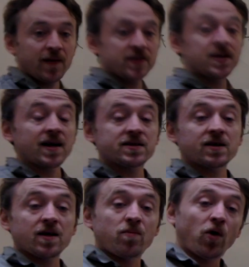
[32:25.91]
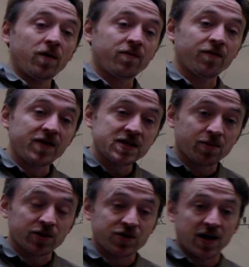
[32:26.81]
That's not necessarily important for
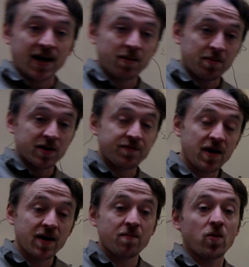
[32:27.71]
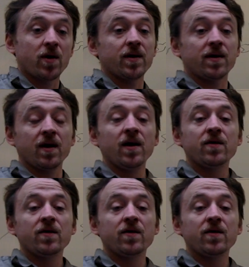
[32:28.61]
visible astronomy, but it's very important